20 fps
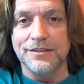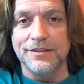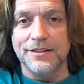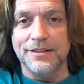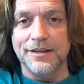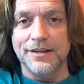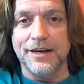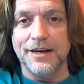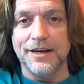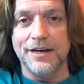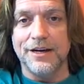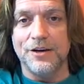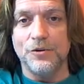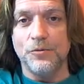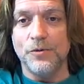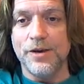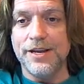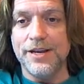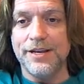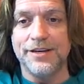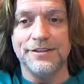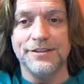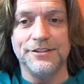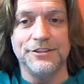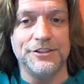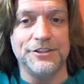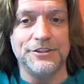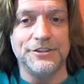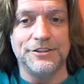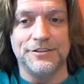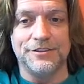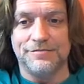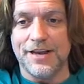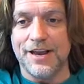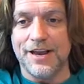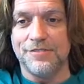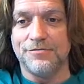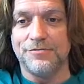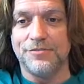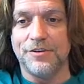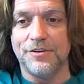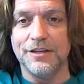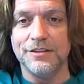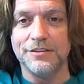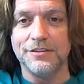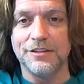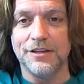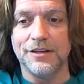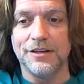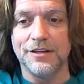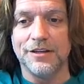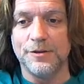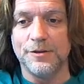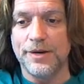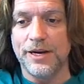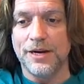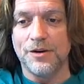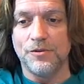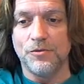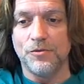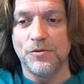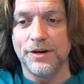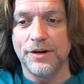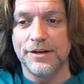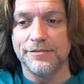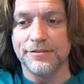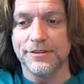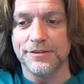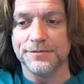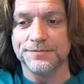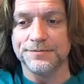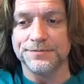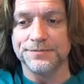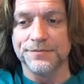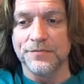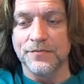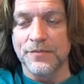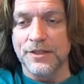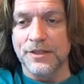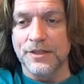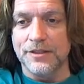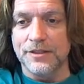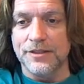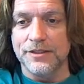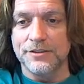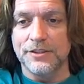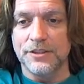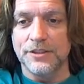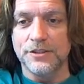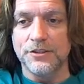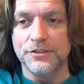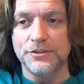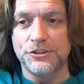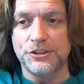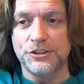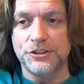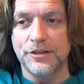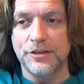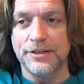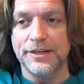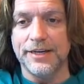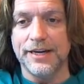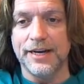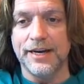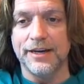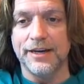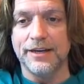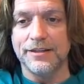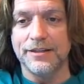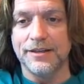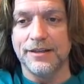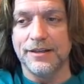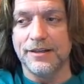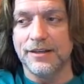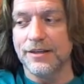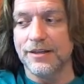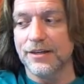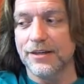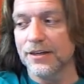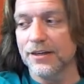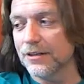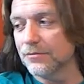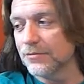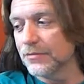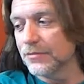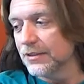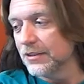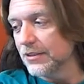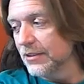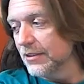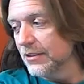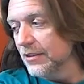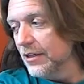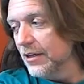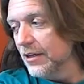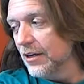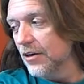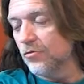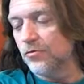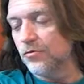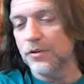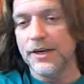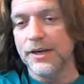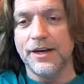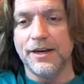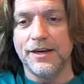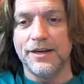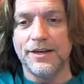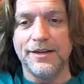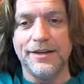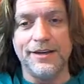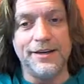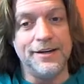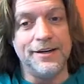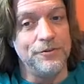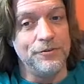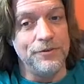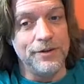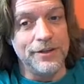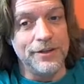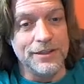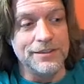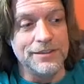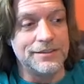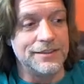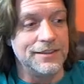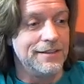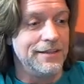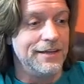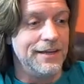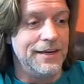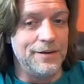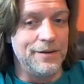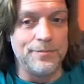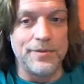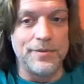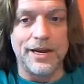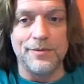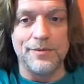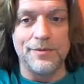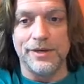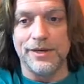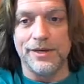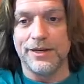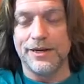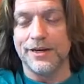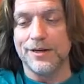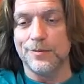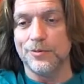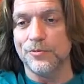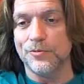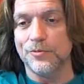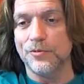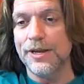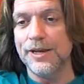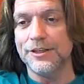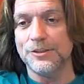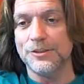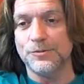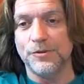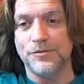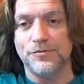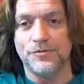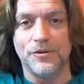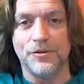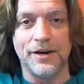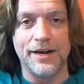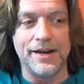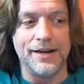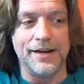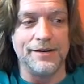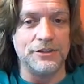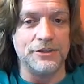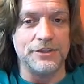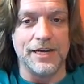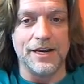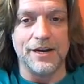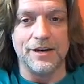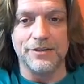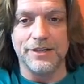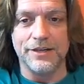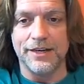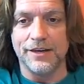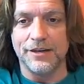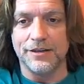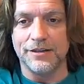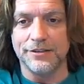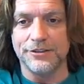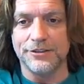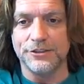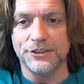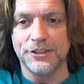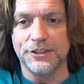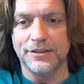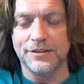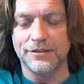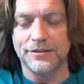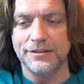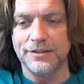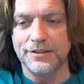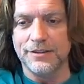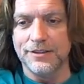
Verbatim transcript: Uh, we can just have fun talking about whatever. It's a loose show today. Um, hopefully, you know, realistically, it might be a couple weeks before I have sound again on the show